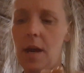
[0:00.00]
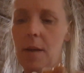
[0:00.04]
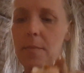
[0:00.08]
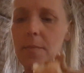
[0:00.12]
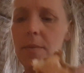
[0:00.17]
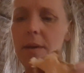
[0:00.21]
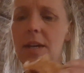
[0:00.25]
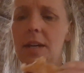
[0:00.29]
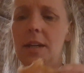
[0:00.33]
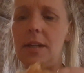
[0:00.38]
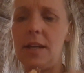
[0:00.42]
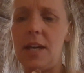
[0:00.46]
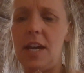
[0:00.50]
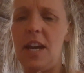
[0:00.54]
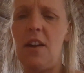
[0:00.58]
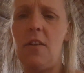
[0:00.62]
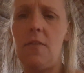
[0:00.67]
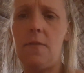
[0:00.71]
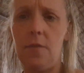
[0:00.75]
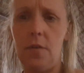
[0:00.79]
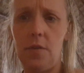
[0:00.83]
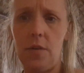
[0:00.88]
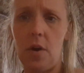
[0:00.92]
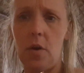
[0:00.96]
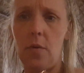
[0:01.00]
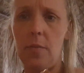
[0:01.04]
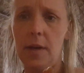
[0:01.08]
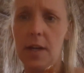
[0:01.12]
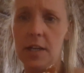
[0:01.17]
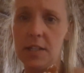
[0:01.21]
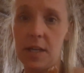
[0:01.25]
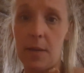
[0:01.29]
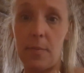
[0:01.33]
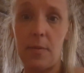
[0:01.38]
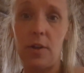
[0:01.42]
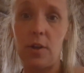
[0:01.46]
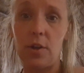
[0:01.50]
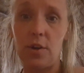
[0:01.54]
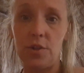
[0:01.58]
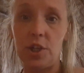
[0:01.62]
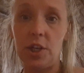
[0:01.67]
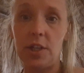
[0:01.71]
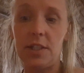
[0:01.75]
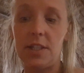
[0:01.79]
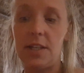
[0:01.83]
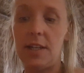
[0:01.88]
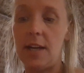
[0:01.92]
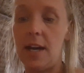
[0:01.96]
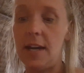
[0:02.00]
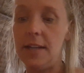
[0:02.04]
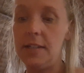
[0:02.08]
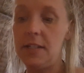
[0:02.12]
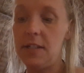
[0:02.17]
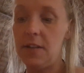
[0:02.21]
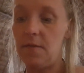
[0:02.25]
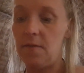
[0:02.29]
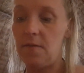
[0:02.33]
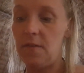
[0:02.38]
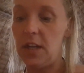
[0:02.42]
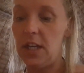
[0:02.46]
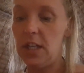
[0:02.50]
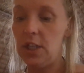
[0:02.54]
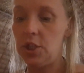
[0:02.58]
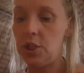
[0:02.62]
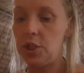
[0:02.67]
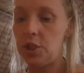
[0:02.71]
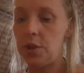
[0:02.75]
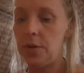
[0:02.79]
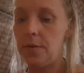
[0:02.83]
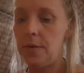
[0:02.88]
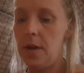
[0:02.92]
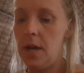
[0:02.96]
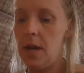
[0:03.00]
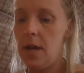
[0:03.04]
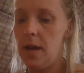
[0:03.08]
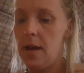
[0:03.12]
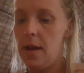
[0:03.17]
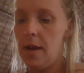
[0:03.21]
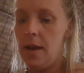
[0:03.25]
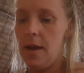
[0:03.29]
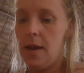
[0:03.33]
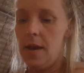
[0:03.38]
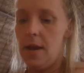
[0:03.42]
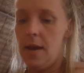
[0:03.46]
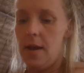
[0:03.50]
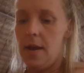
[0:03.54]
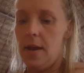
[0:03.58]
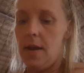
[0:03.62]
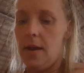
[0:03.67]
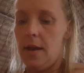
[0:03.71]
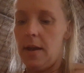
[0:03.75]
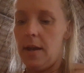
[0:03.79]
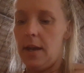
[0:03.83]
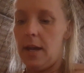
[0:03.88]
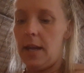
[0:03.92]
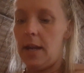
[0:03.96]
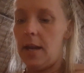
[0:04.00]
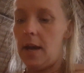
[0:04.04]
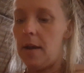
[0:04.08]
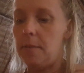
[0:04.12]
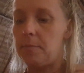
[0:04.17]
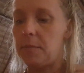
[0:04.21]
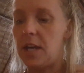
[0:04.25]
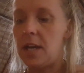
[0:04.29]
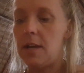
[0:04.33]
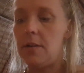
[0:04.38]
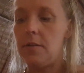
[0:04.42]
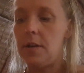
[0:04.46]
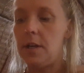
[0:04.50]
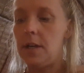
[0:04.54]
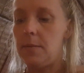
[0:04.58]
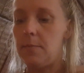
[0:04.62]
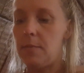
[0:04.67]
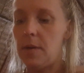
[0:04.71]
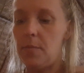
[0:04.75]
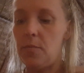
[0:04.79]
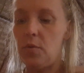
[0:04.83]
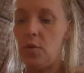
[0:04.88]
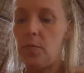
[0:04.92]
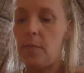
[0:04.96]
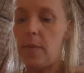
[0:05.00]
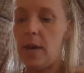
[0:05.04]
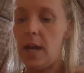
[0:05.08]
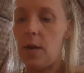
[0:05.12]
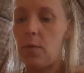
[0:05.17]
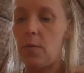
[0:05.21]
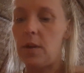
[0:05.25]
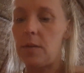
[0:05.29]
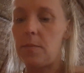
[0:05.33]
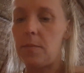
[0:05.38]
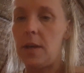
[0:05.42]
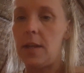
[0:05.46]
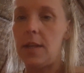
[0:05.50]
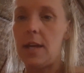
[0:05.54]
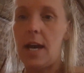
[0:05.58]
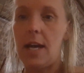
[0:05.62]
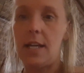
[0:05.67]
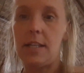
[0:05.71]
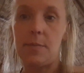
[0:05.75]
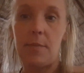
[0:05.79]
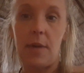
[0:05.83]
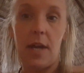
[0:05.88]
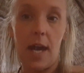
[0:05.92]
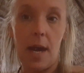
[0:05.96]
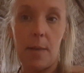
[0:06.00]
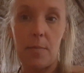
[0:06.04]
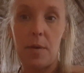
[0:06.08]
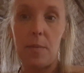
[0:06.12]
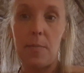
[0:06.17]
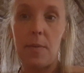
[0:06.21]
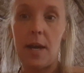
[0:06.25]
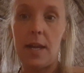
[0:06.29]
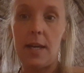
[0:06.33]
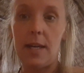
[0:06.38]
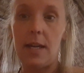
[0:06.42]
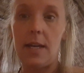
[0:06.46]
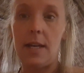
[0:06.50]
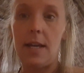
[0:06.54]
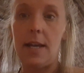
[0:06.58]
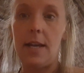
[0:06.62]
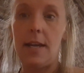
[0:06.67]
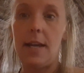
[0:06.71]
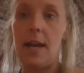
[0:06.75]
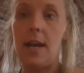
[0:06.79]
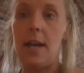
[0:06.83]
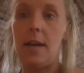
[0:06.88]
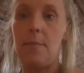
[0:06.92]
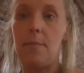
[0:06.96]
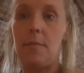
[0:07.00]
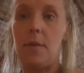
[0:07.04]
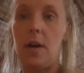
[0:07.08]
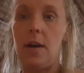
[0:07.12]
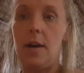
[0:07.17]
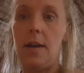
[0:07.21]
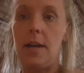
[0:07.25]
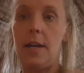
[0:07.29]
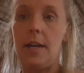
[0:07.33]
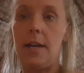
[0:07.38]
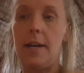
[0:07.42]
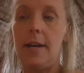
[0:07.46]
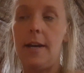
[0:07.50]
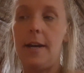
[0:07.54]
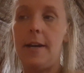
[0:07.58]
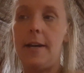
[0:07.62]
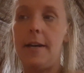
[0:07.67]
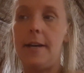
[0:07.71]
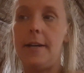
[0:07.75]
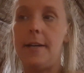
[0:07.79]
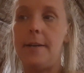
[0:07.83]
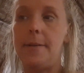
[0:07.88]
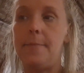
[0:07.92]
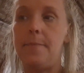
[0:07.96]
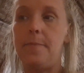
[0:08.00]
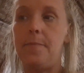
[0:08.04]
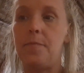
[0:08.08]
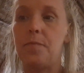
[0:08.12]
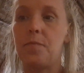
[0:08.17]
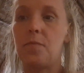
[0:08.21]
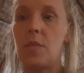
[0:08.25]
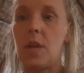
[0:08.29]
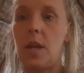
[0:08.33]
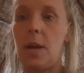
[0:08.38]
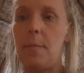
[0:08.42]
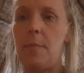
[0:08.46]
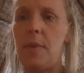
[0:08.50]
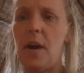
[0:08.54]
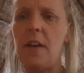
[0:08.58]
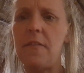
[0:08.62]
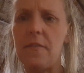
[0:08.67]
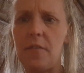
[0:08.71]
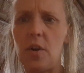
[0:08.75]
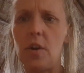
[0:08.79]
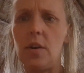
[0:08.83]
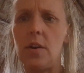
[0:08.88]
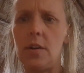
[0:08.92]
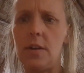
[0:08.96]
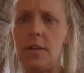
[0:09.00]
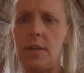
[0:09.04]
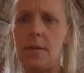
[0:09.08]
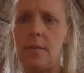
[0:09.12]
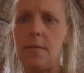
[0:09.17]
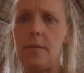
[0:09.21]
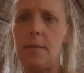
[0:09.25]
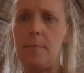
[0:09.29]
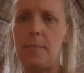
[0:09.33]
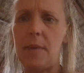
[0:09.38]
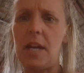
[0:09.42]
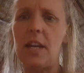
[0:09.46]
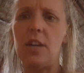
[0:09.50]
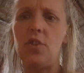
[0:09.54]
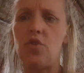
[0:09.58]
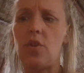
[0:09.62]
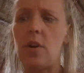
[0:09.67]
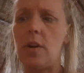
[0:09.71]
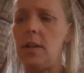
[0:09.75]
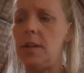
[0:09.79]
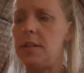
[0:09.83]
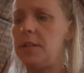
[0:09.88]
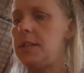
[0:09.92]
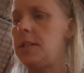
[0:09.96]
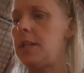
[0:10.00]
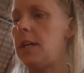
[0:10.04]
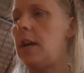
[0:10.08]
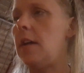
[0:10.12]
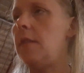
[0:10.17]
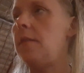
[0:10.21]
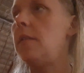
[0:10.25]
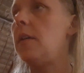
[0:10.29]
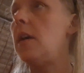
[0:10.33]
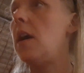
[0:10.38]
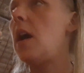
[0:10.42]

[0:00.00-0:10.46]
being careful though, because I'm allergic to nuts and fish, and I'm carrying my book bag with me that has my EpiPen in it, and my pepper and Benadryl and stuff,